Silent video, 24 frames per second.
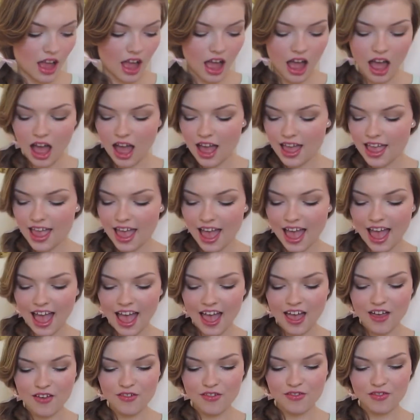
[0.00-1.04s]
I
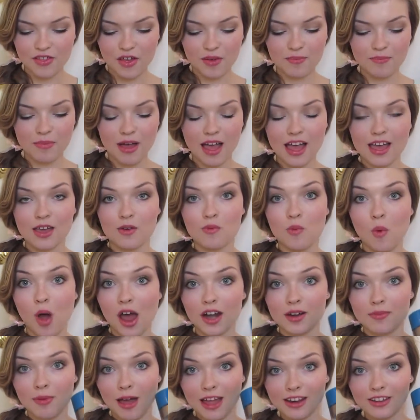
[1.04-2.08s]
have my
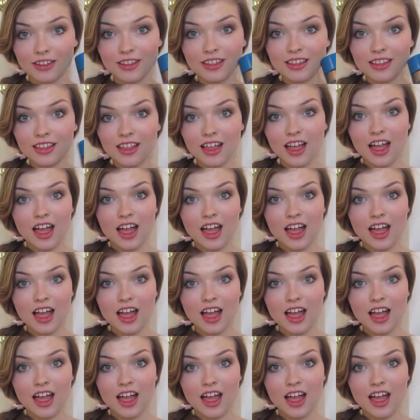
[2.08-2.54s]
water bottle